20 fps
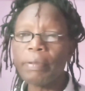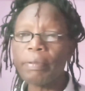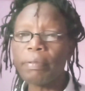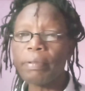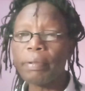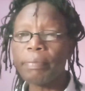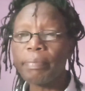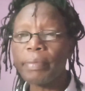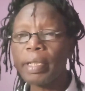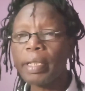
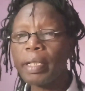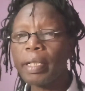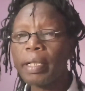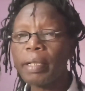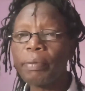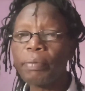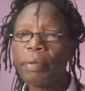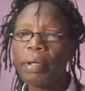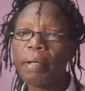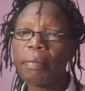From
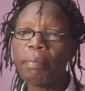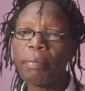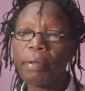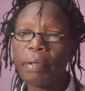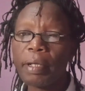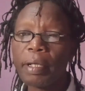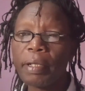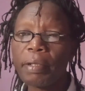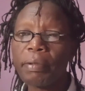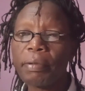there we have
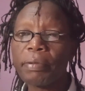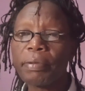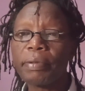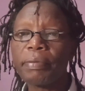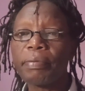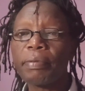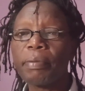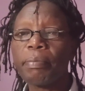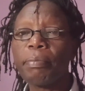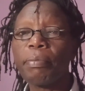molecules.
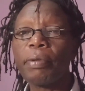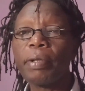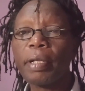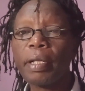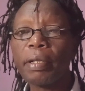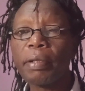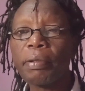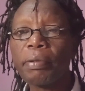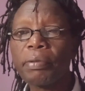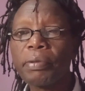From
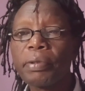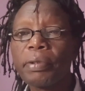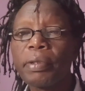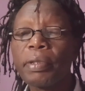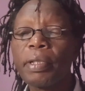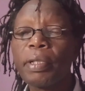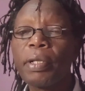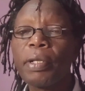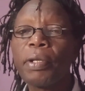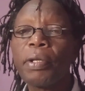
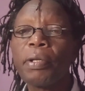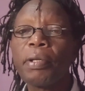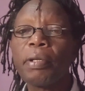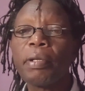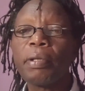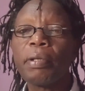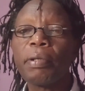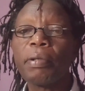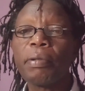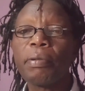molecules
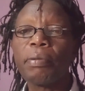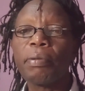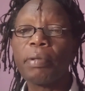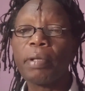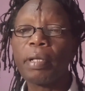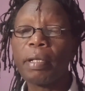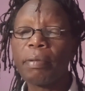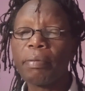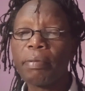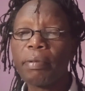we
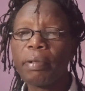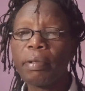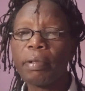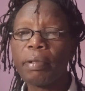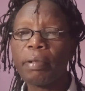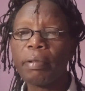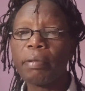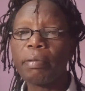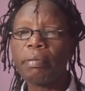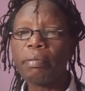have,
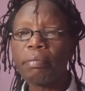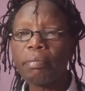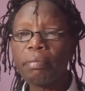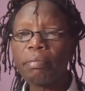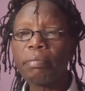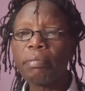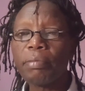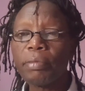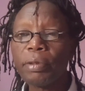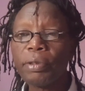
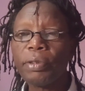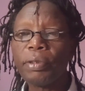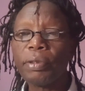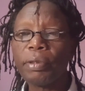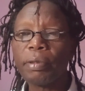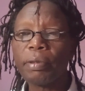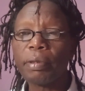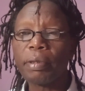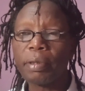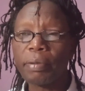
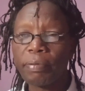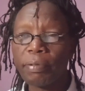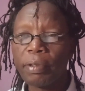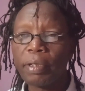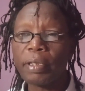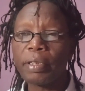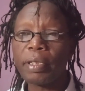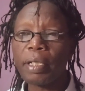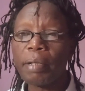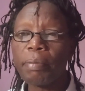for
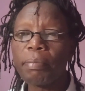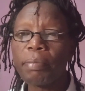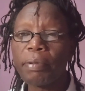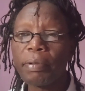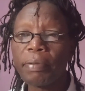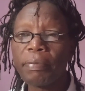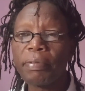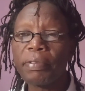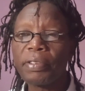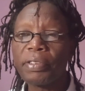example,
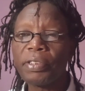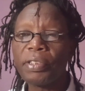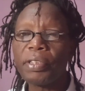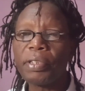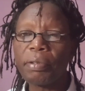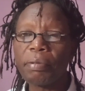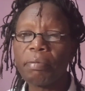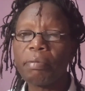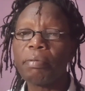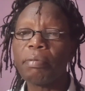if it's
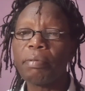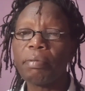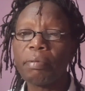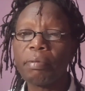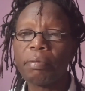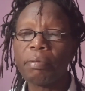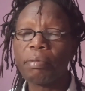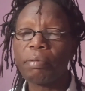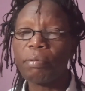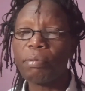dew,
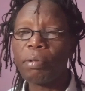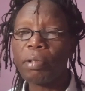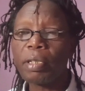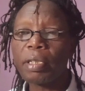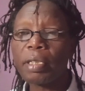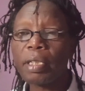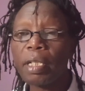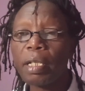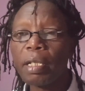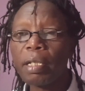
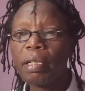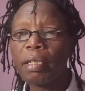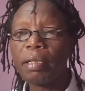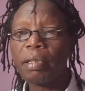water.